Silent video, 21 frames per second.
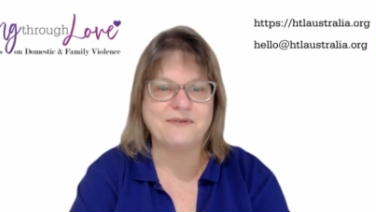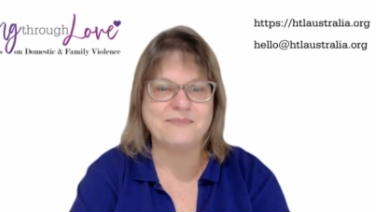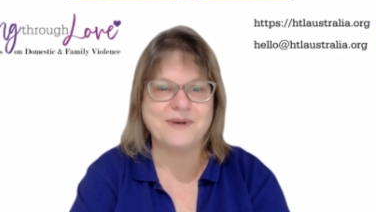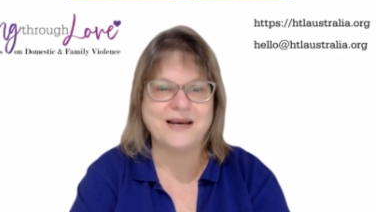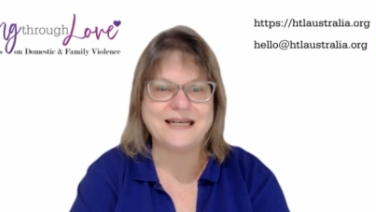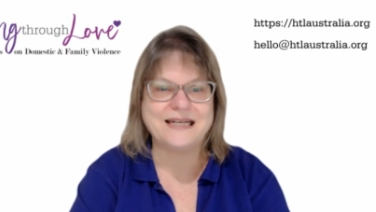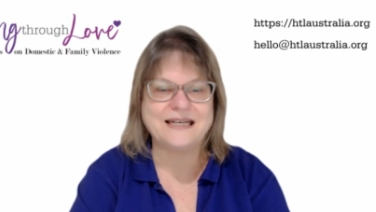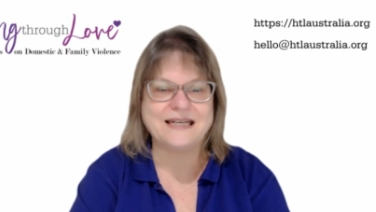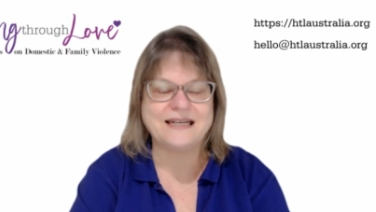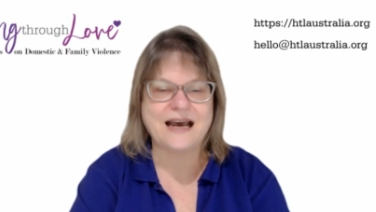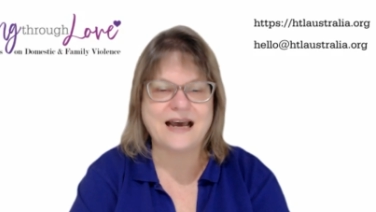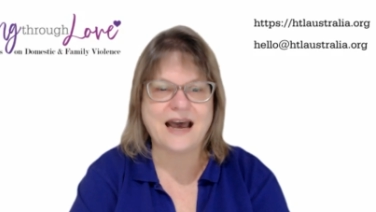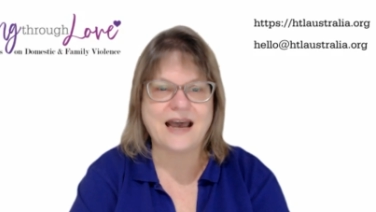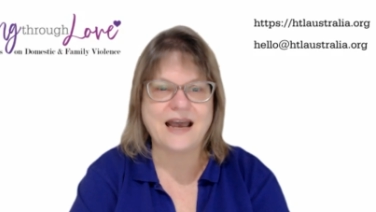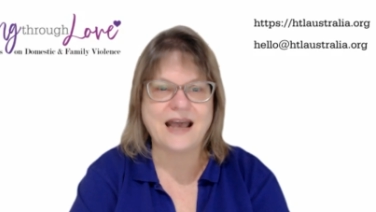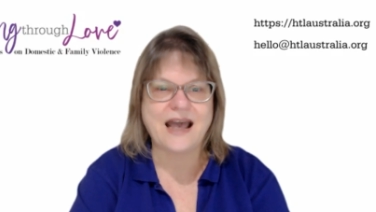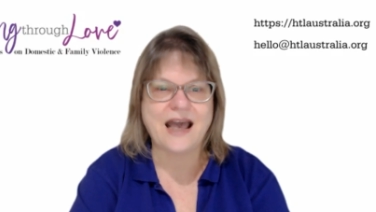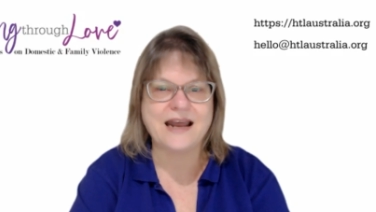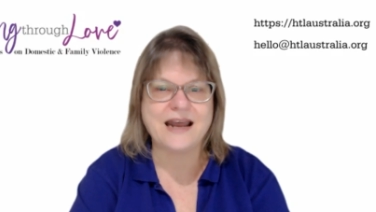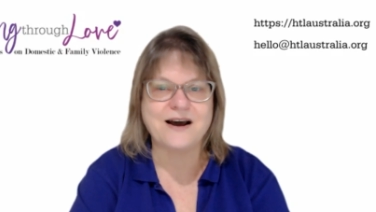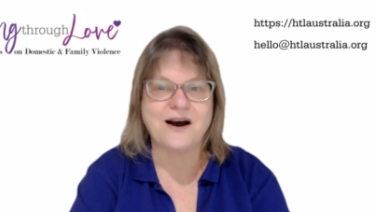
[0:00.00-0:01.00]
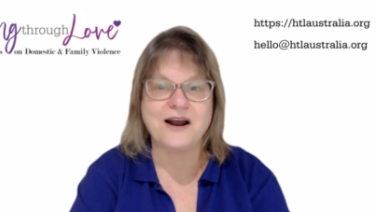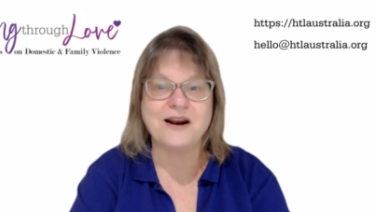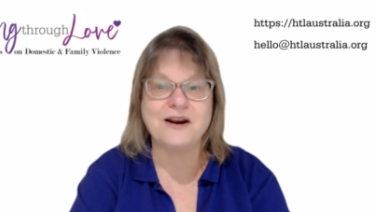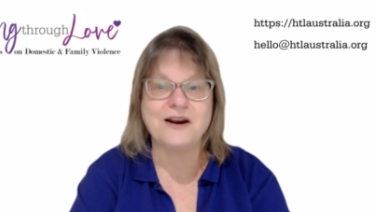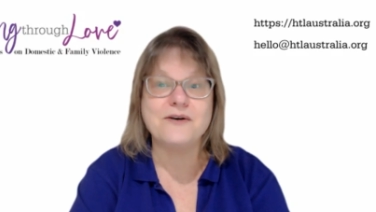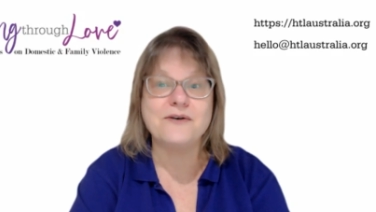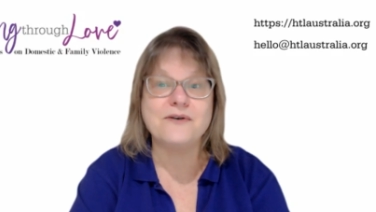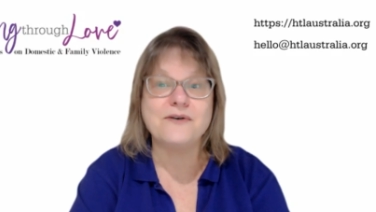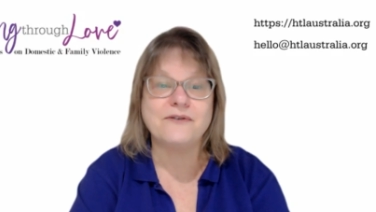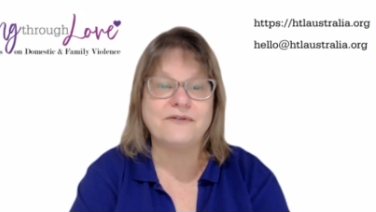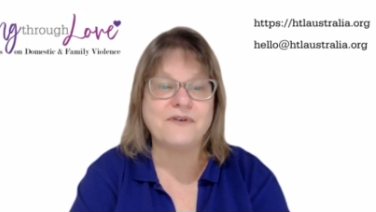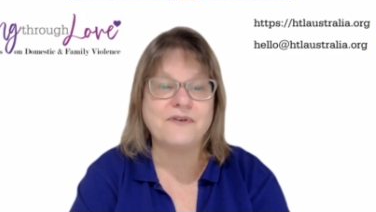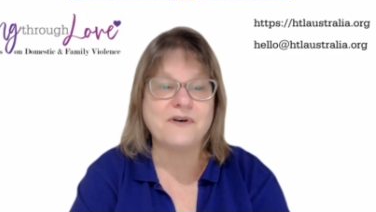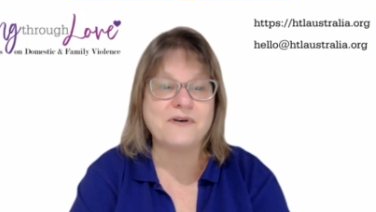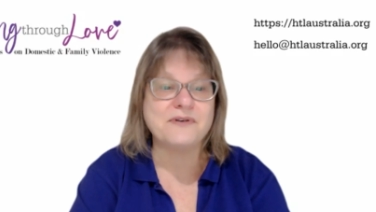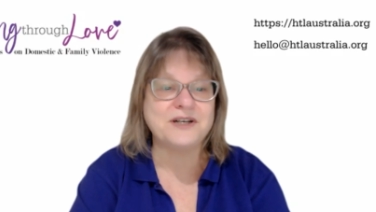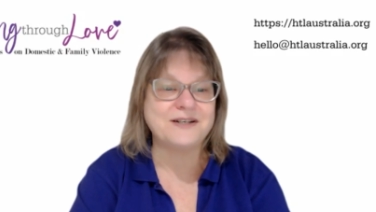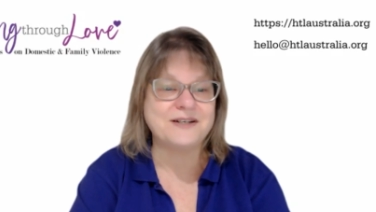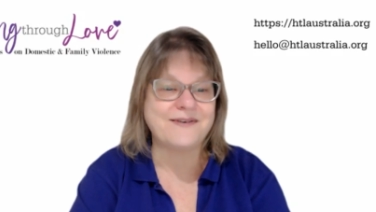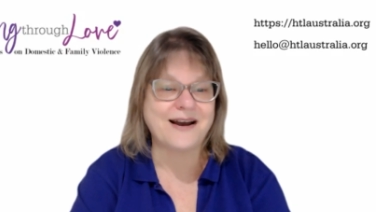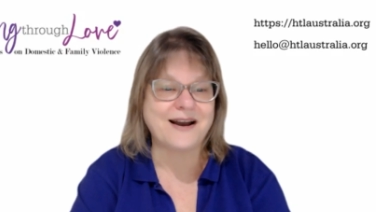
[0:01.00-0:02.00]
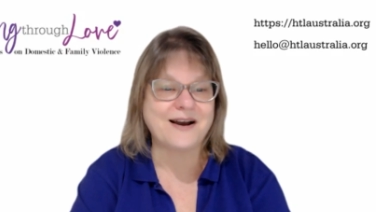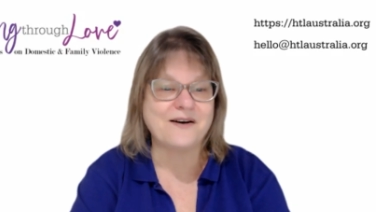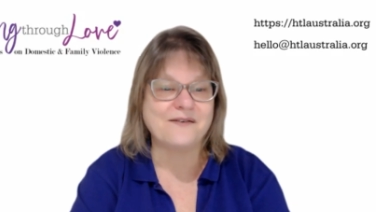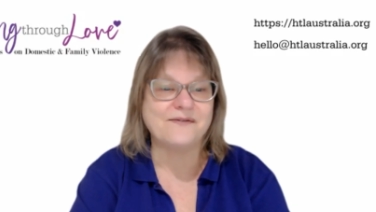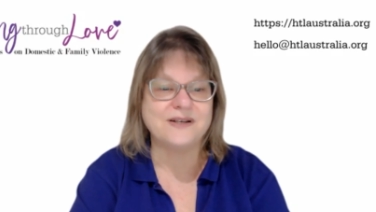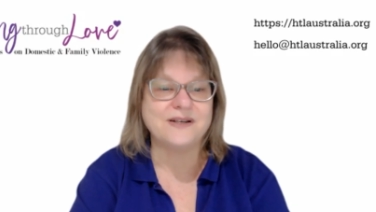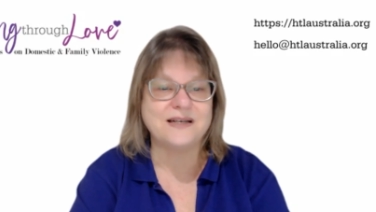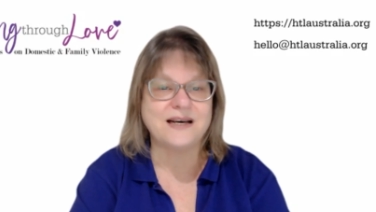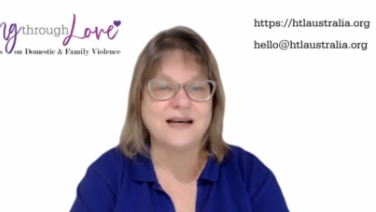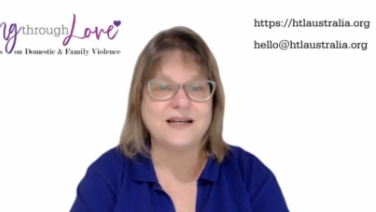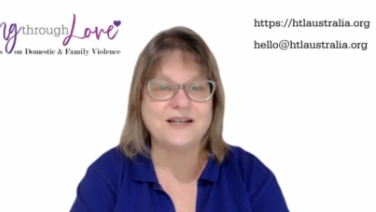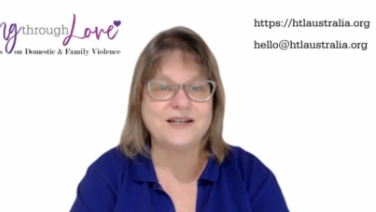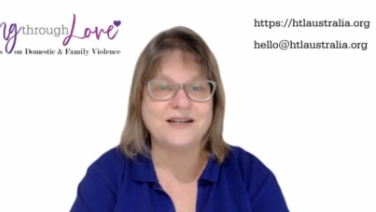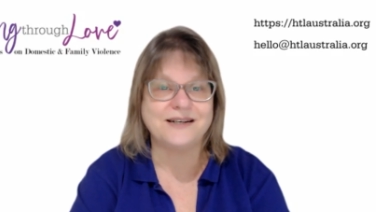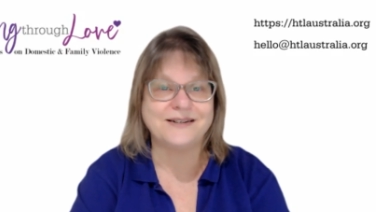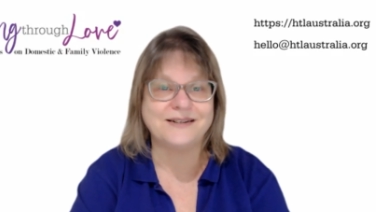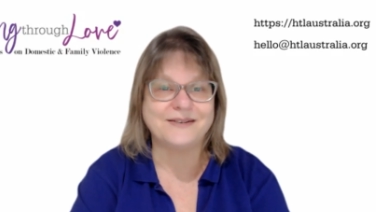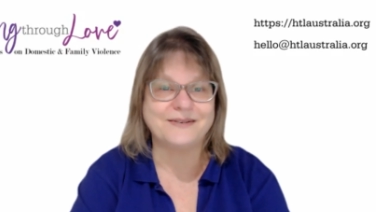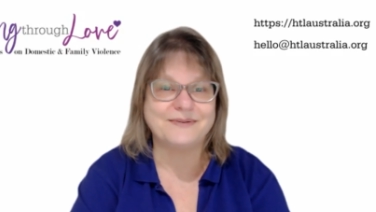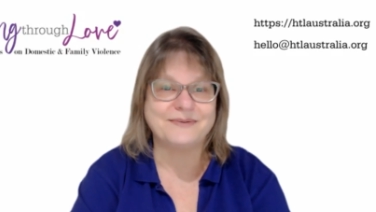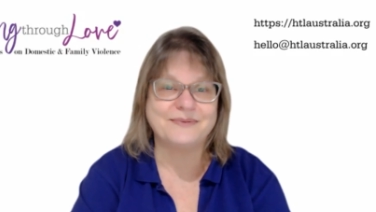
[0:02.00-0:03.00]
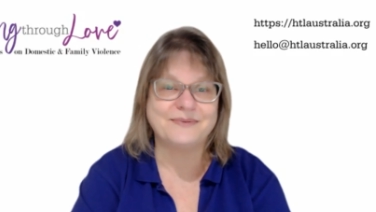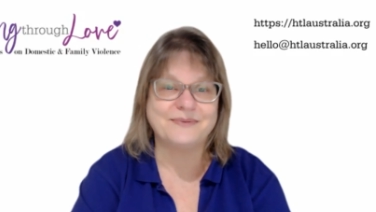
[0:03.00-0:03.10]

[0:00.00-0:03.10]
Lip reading: with me today, and I look forward to our conversation.